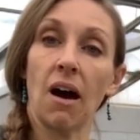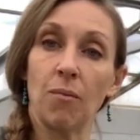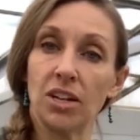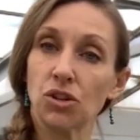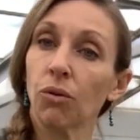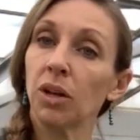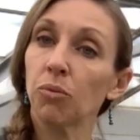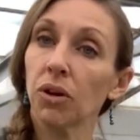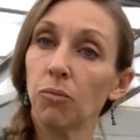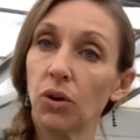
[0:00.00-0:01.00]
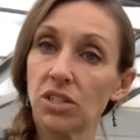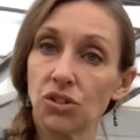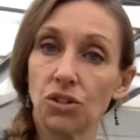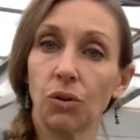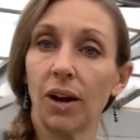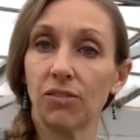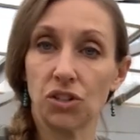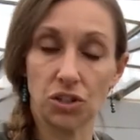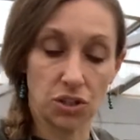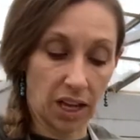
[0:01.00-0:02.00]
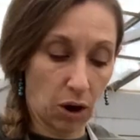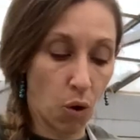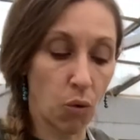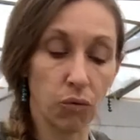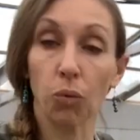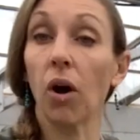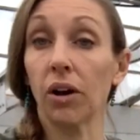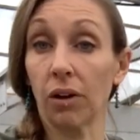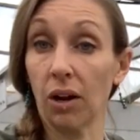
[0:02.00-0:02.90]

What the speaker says: it's already pre-moistened. You don't have to overwater